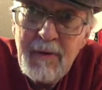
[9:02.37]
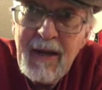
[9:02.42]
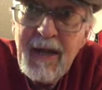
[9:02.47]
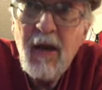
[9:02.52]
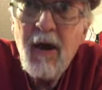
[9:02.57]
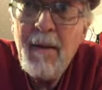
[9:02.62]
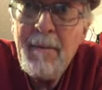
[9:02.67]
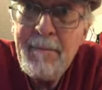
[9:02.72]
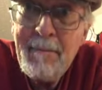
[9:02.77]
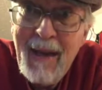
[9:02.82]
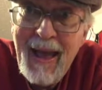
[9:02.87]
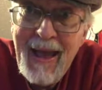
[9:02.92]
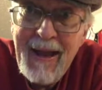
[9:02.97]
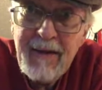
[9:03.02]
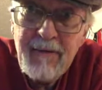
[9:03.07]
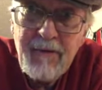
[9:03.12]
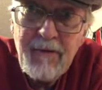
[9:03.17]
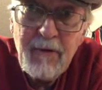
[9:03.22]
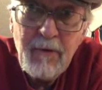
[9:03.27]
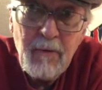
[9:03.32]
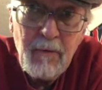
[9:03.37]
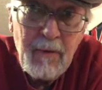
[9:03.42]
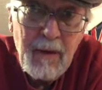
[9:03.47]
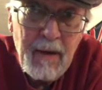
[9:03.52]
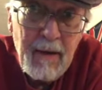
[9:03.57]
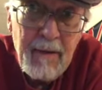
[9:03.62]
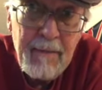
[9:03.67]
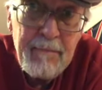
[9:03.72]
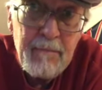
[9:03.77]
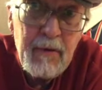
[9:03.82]
when he got back
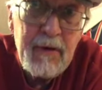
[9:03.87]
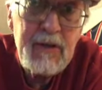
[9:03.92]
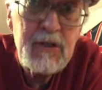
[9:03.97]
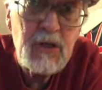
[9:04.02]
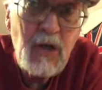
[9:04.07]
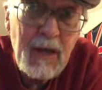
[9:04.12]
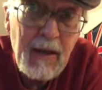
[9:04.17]
to British